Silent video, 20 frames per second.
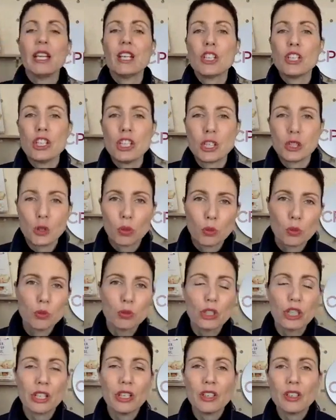She
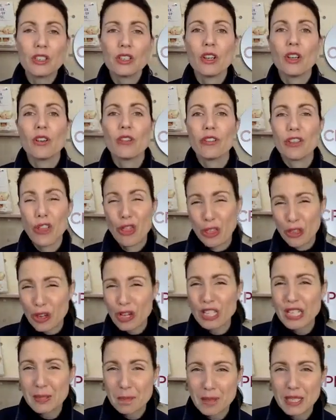cooled it for
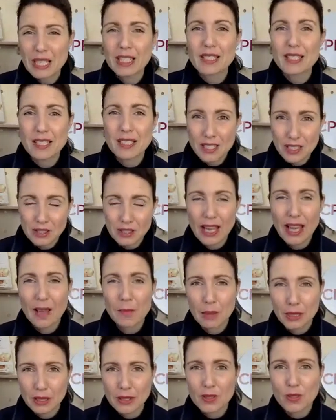30 minutes until
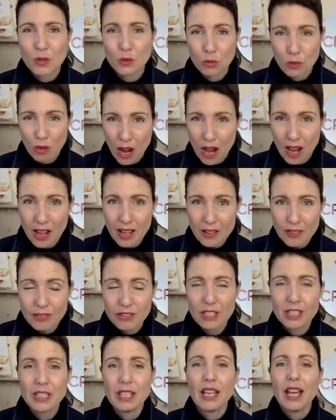ambulance
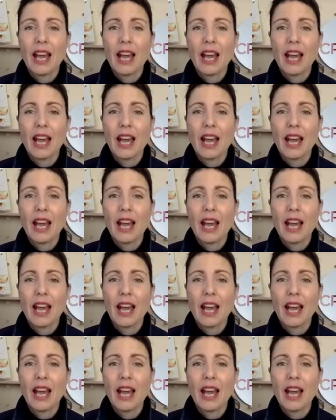arrived,